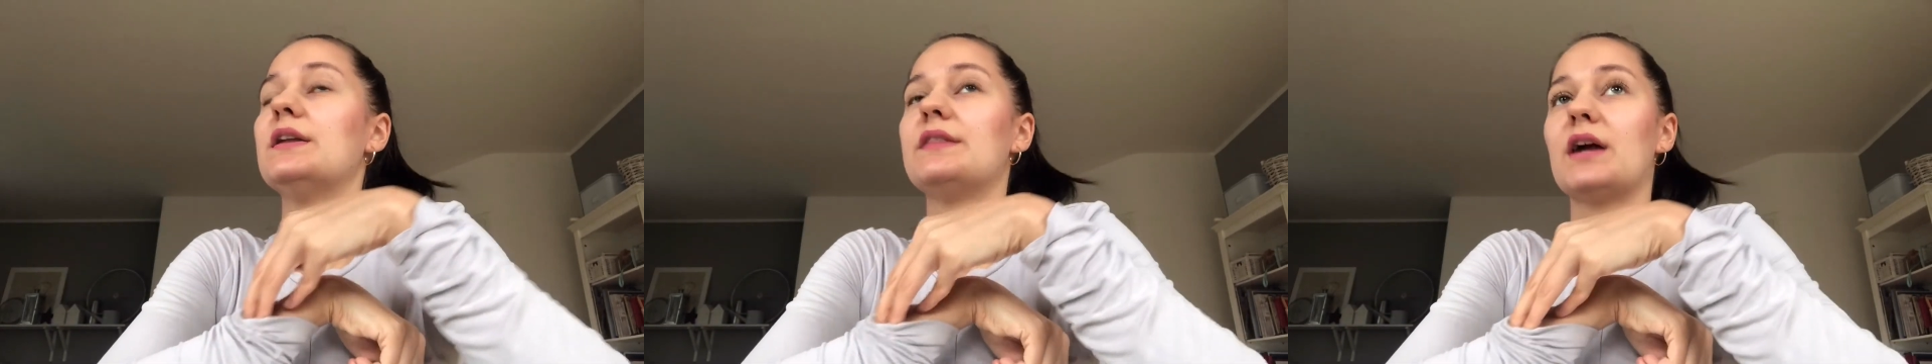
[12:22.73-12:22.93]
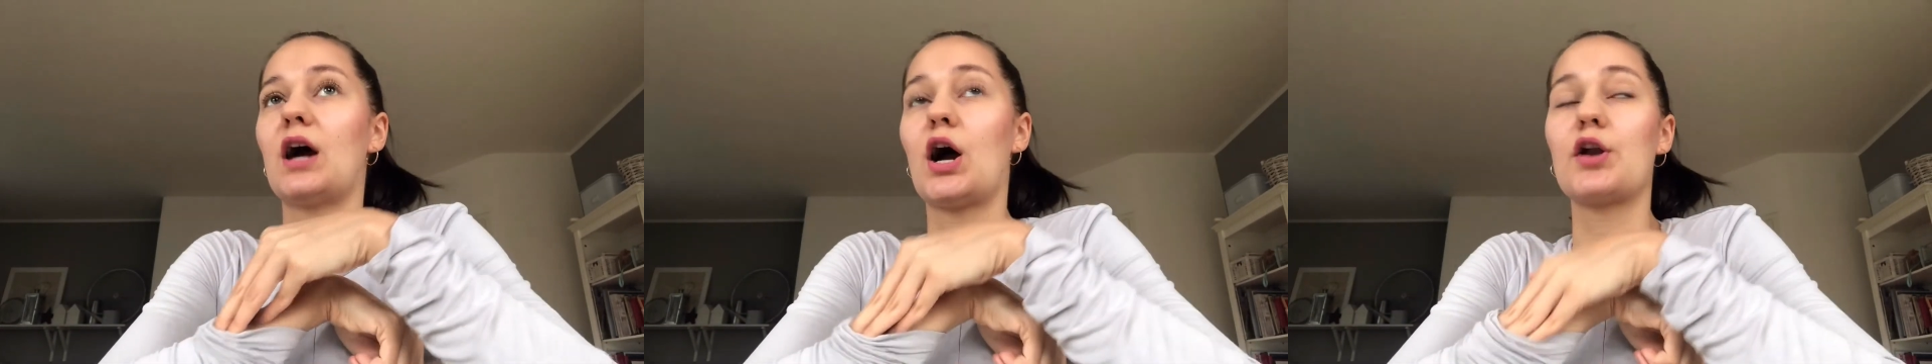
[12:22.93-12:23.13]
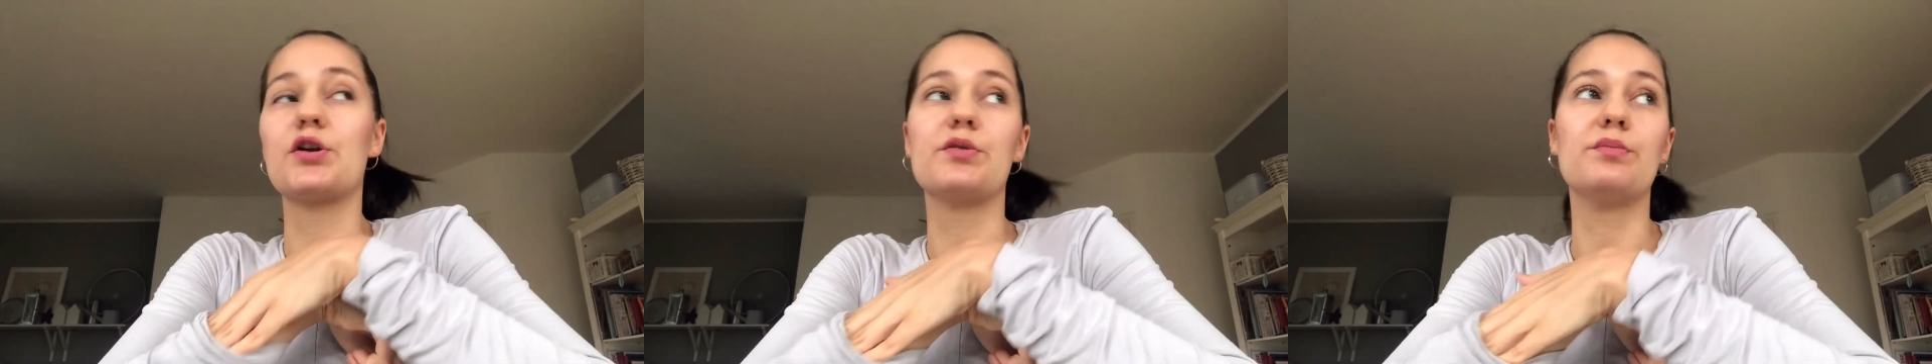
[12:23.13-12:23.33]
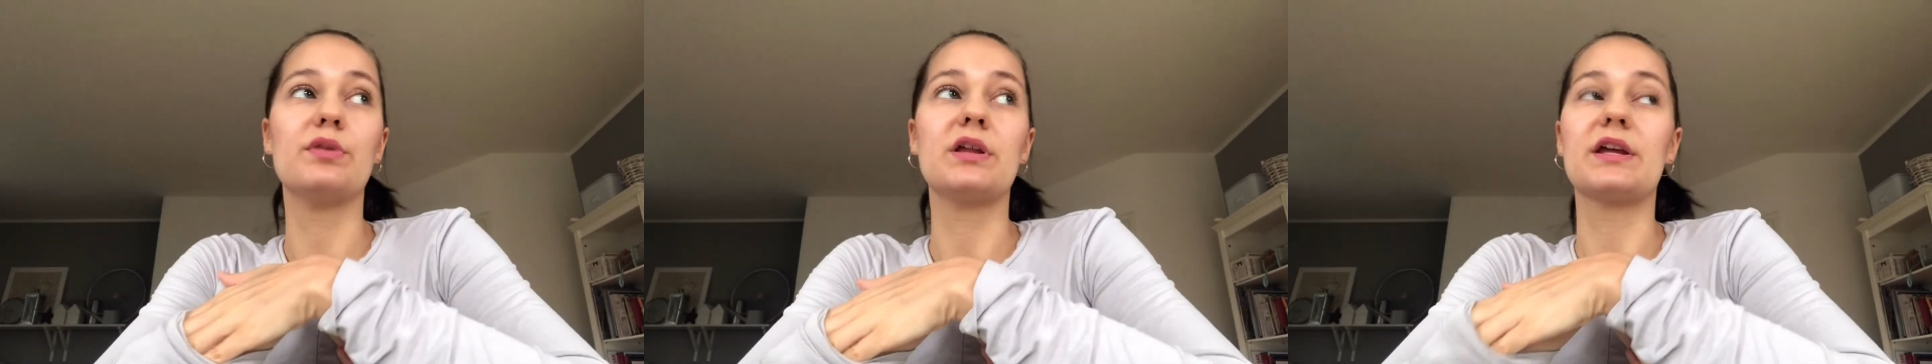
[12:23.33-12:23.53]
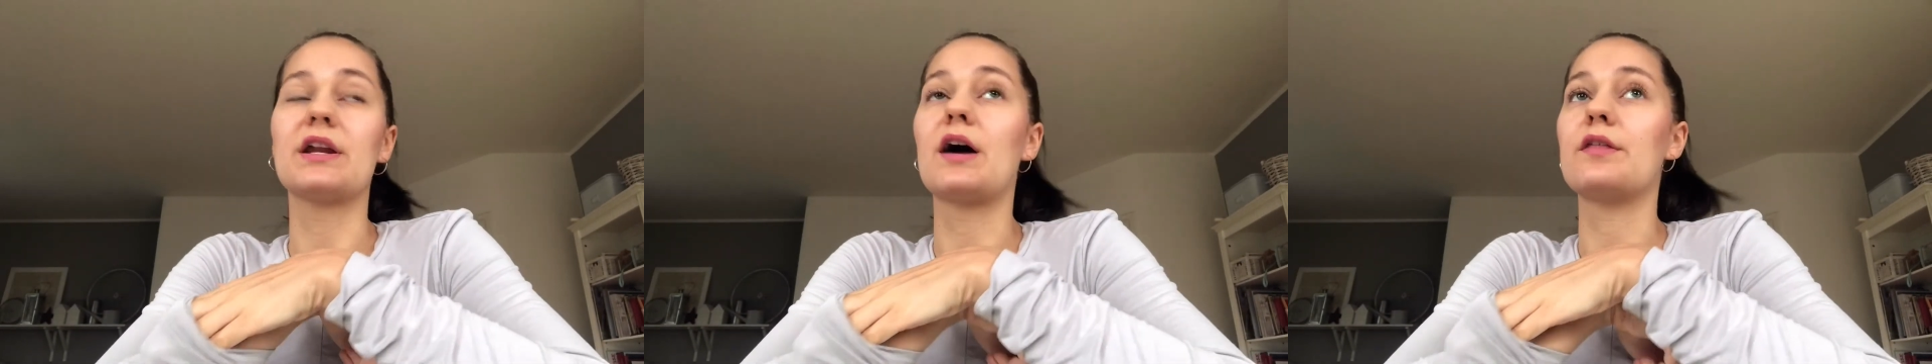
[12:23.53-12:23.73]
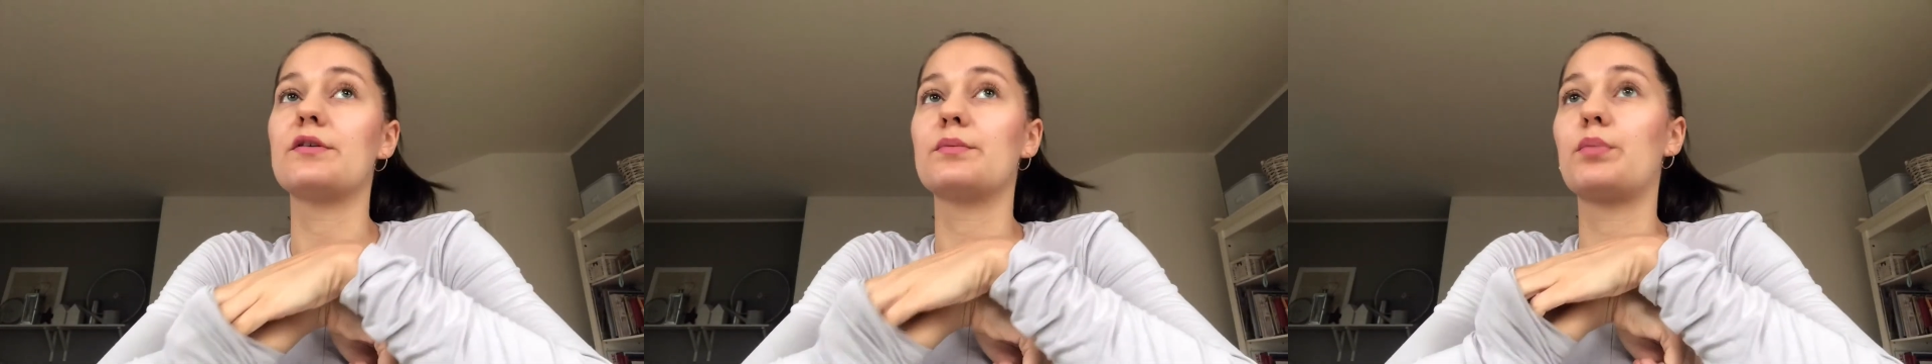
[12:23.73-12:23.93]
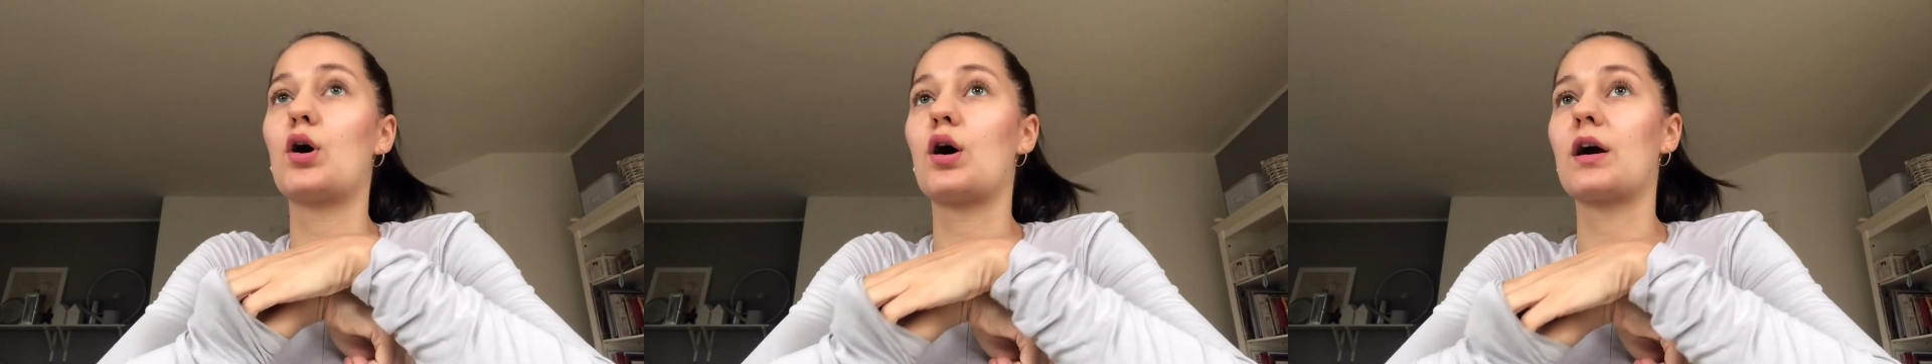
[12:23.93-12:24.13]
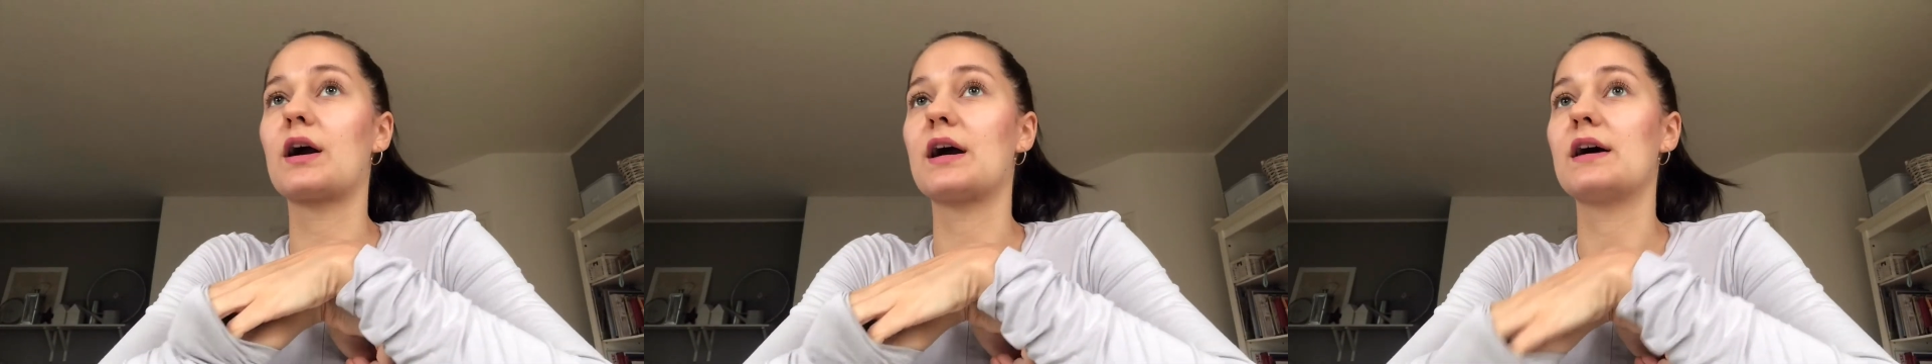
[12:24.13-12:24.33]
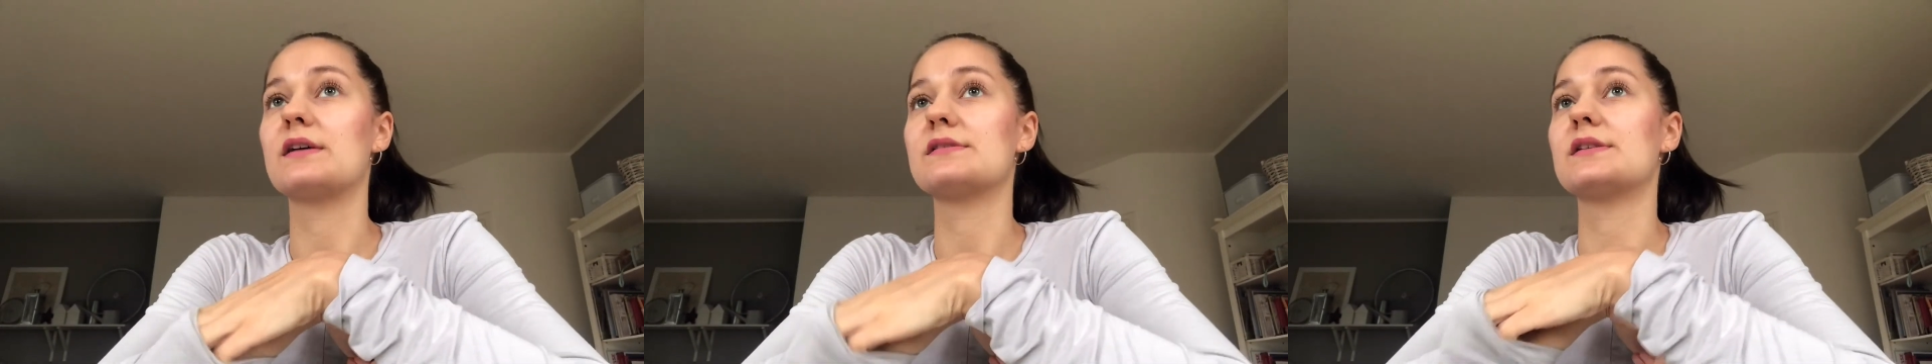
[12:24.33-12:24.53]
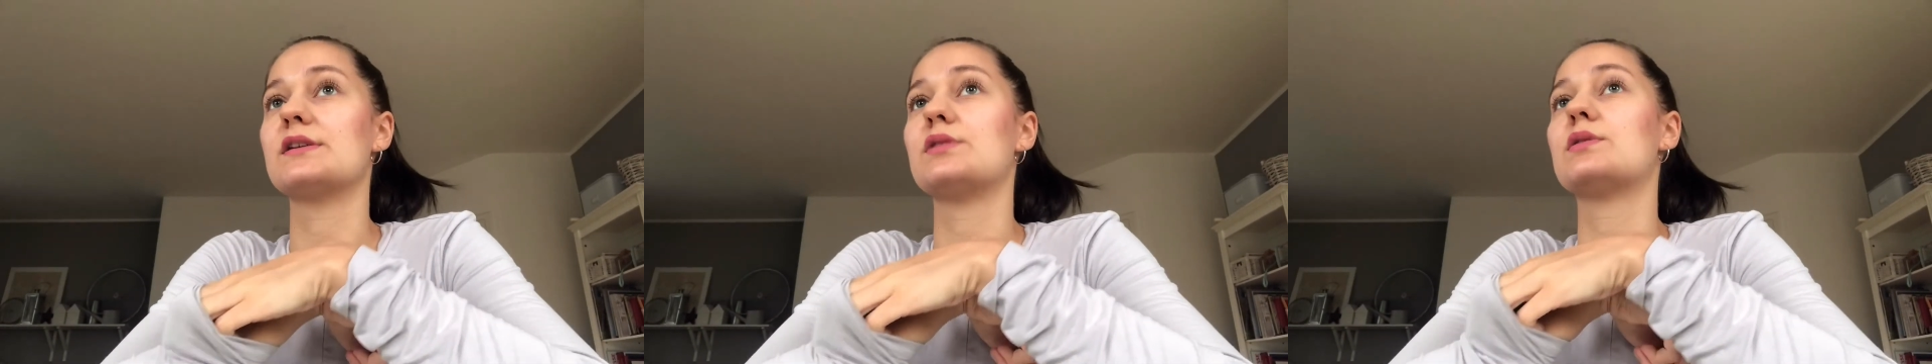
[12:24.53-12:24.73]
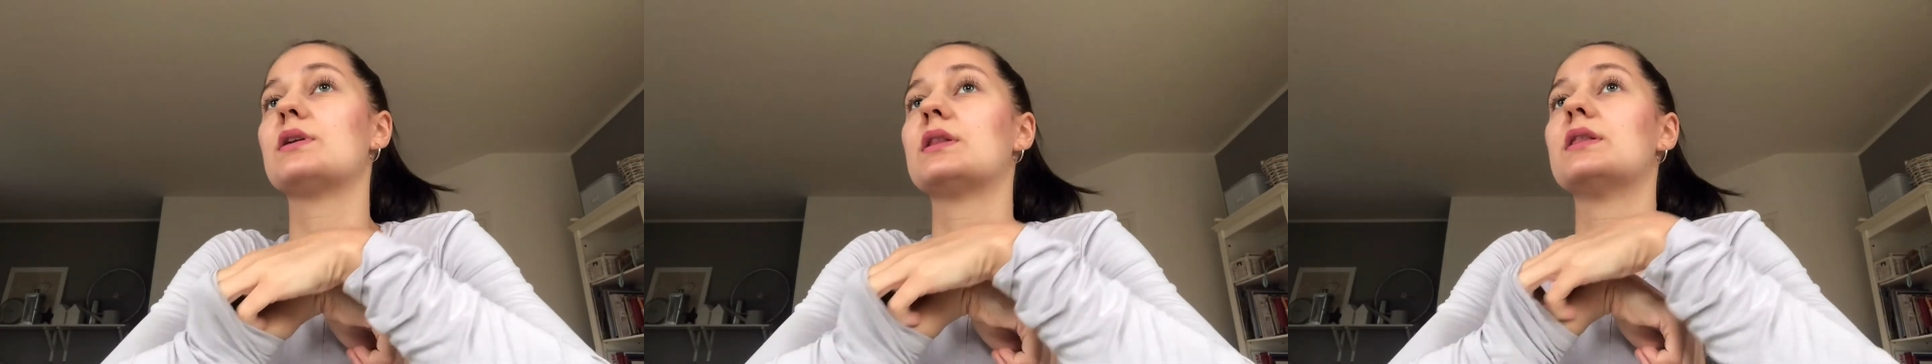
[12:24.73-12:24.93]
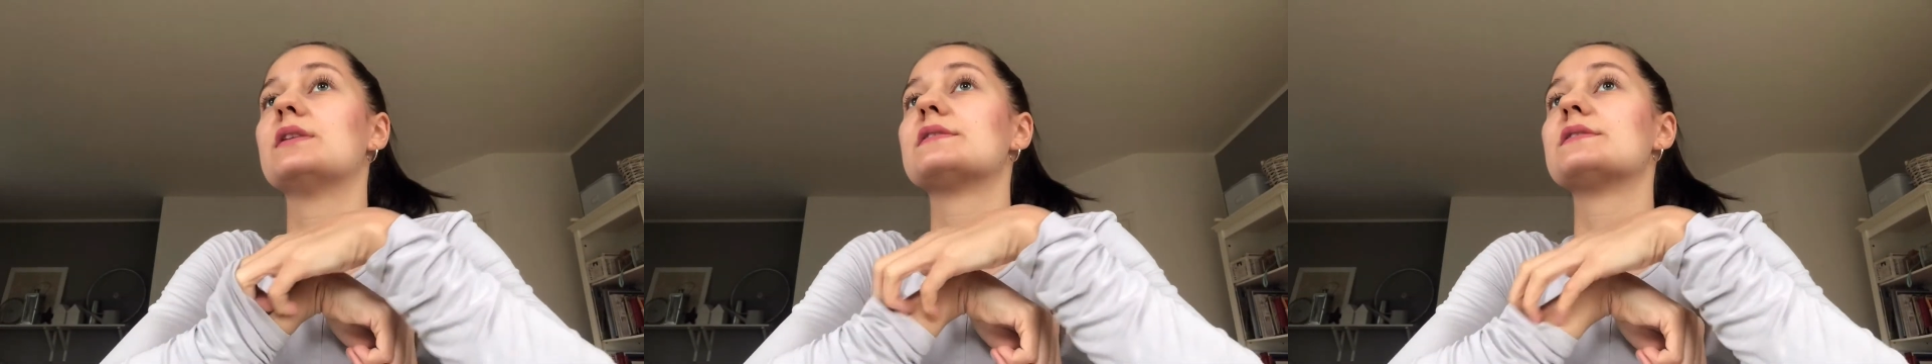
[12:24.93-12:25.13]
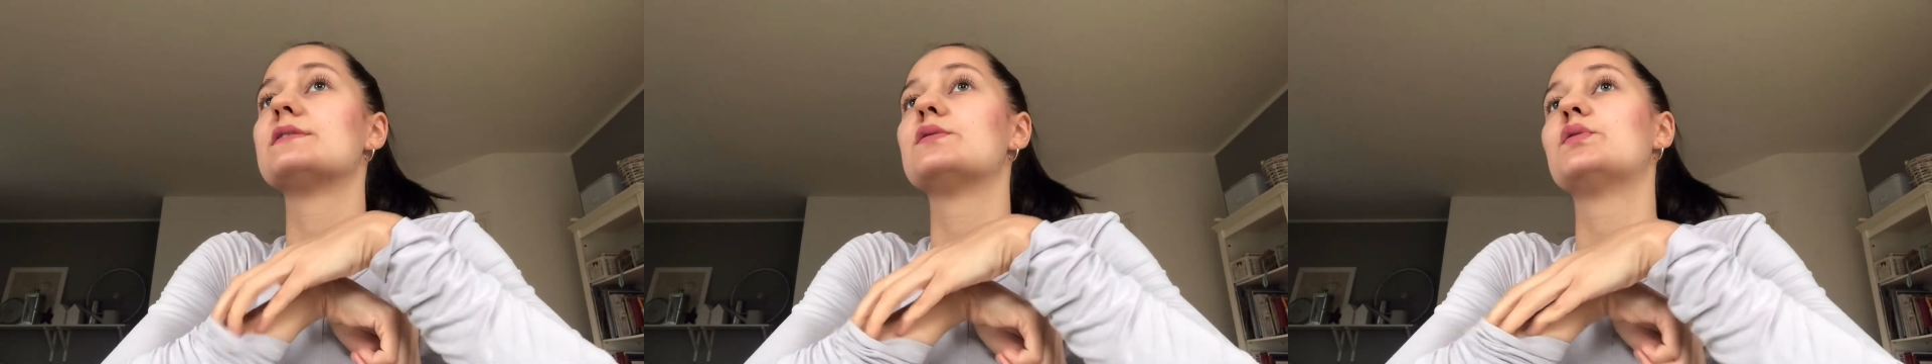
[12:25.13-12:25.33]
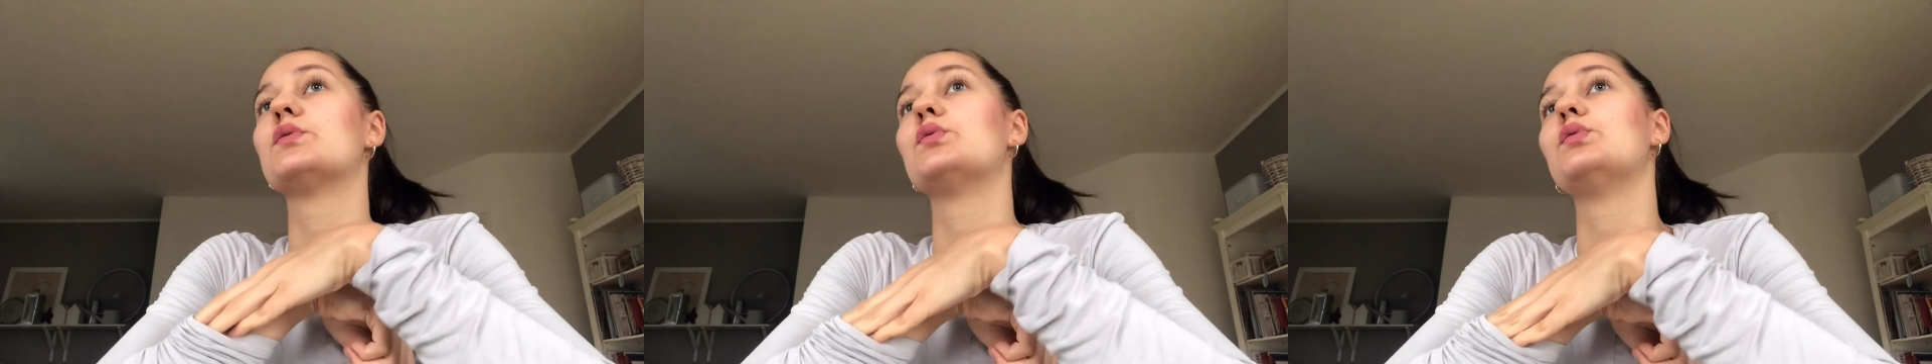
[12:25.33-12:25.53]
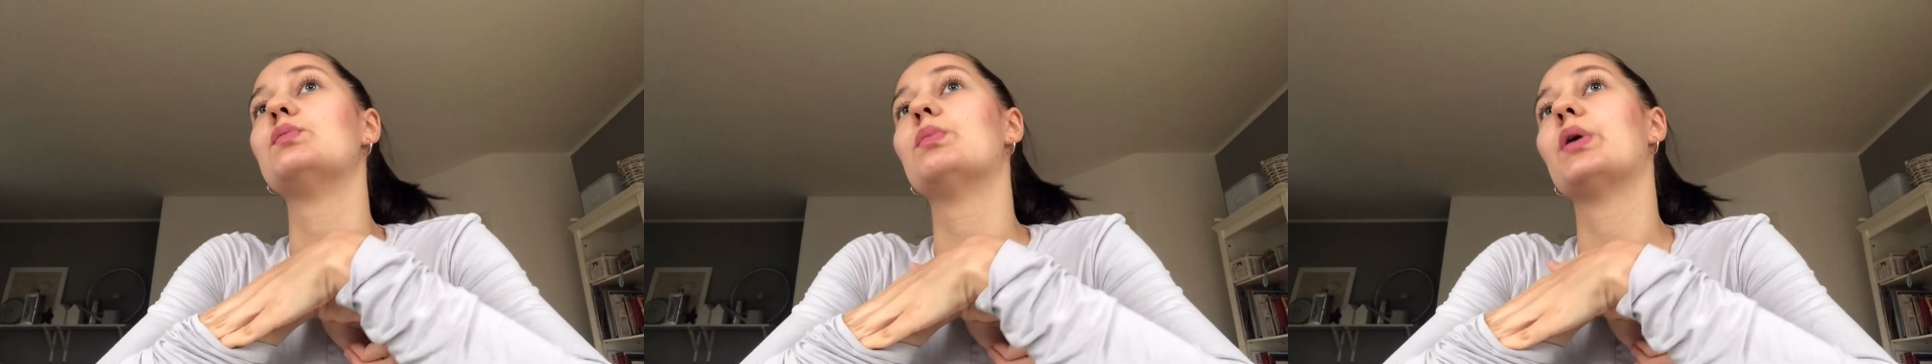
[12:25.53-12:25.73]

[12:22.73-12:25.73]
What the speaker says: there are 100 million other podcasts that you can listen to.